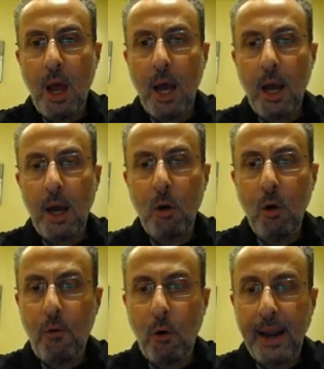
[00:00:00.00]

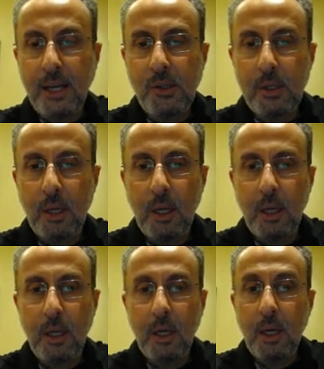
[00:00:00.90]
Go for next.
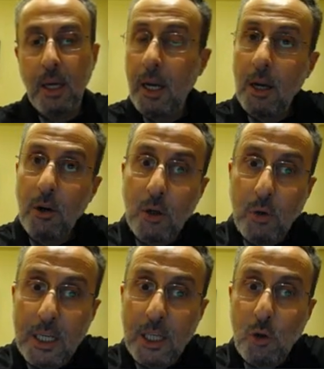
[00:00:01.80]
Here you
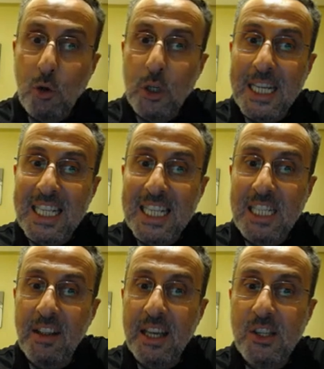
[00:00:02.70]
need to
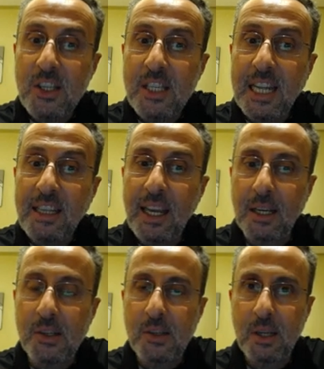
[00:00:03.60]
edit the
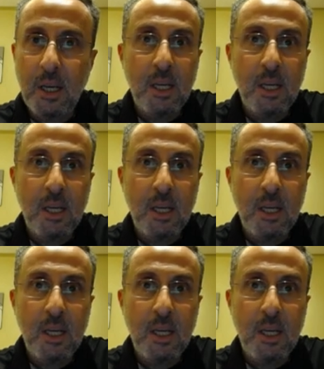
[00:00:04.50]
settings.